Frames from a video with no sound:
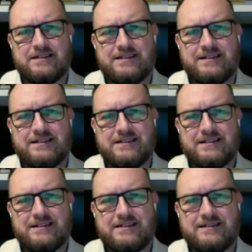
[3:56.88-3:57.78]

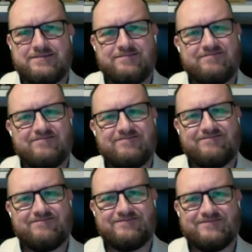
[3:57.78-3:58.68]

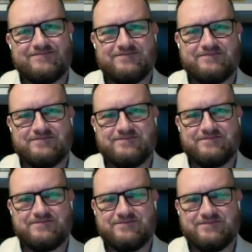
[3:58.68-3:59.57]

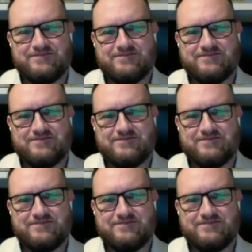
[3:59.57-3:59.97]
The person shown says nothing.